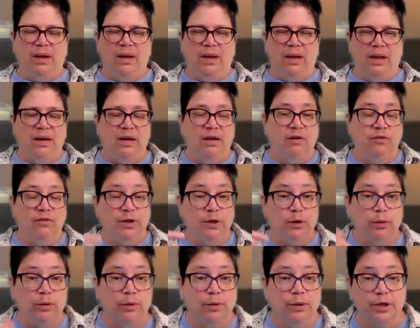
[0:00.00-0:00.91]
Any of
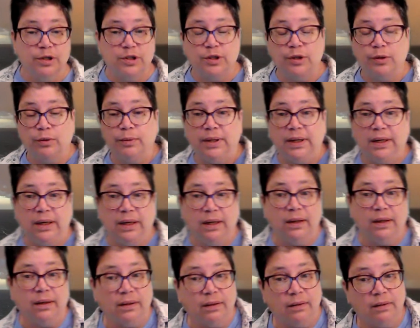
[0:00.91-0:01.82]
you who are tuning
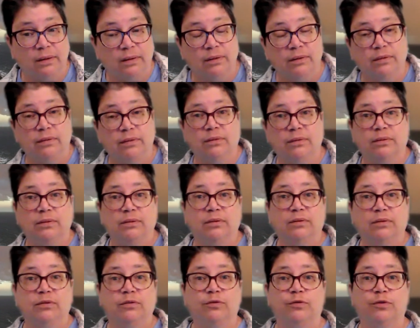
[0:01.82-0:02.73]
in
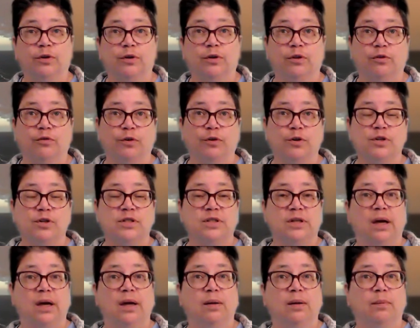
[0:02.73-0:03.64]
for the first
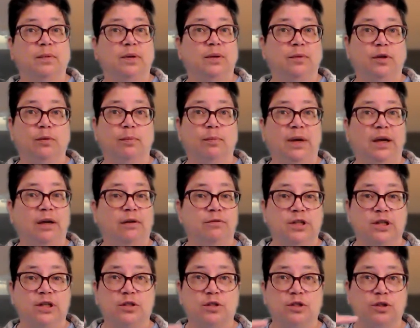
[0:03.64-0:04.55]
time, you may have
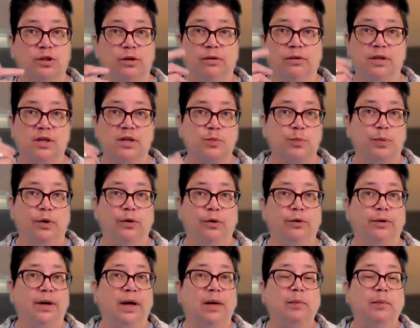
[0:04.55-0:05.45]
just turned this
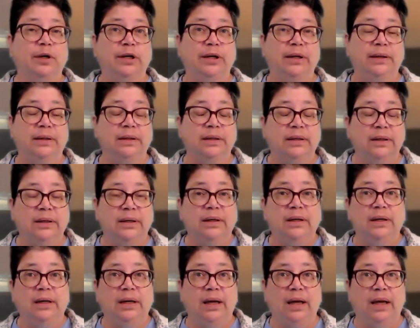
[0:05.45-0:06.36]
program on
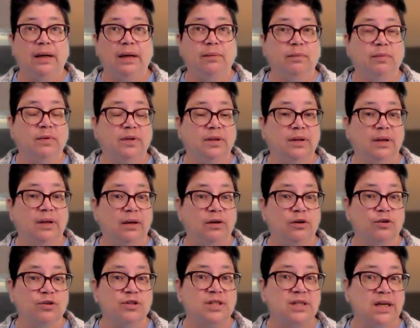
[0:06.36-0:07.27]
and, and
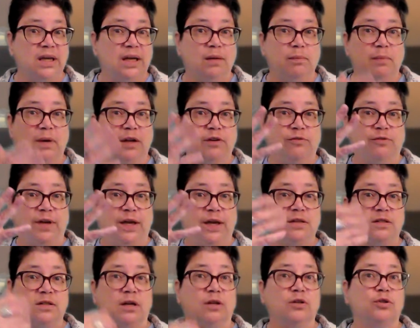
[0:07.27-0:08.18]
you're seeing my
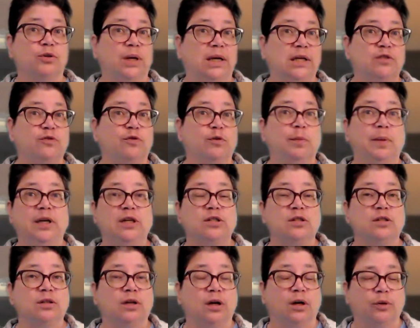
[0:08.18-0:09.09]
face on
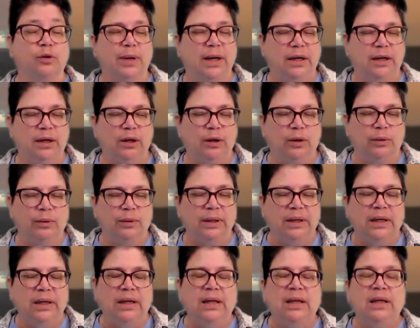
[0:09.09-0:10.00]
Transformation Talk Radio.
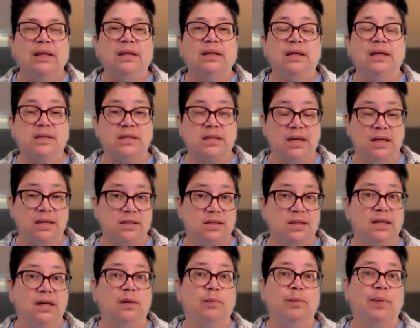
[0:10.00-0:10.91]
This
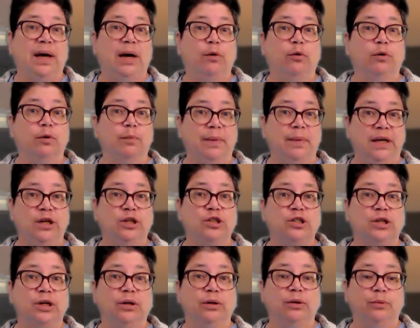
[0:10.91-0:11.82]
is the Empower Me
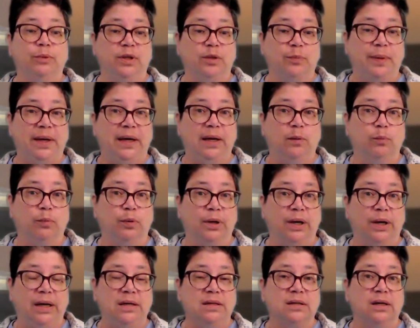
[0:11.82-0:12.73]
Show with Pam
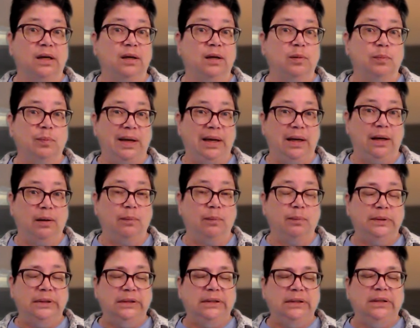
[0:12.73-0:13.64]
Bright. I am
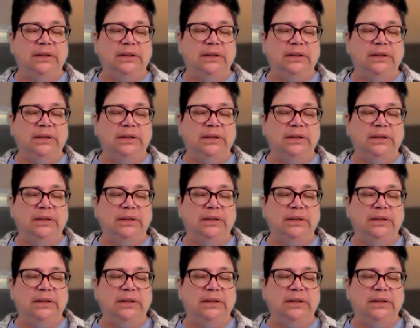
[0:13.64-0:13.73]
Pam.